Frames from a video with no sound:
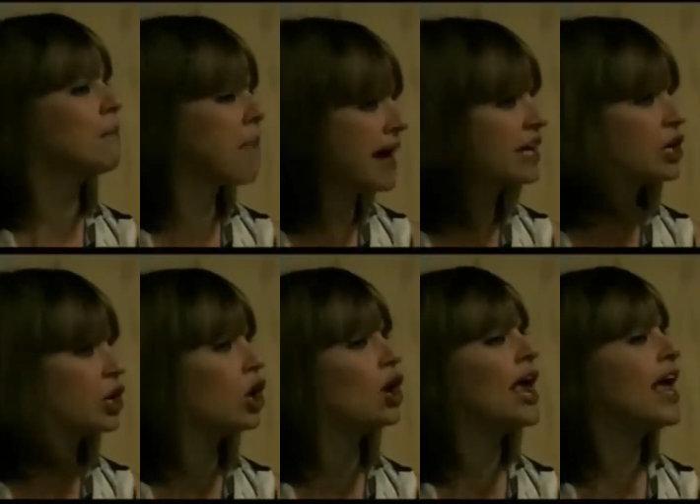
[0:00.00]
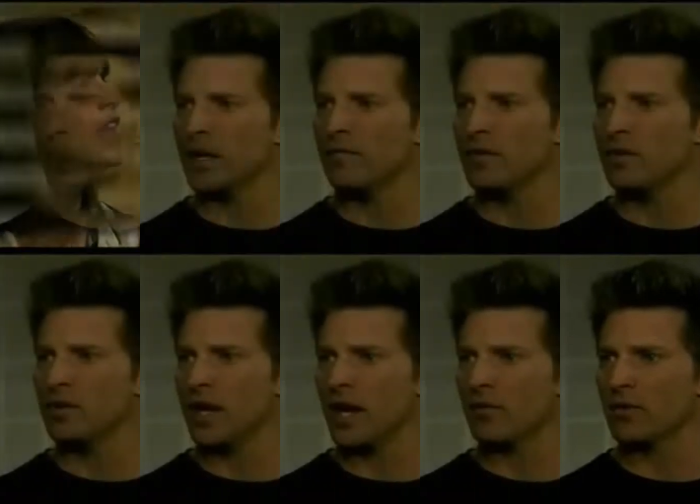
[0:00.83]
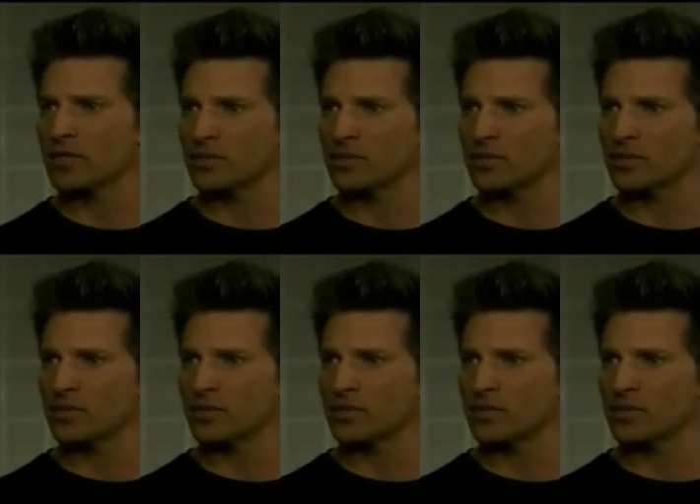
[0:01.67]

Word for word: help Michael you know or what? anyone if you else?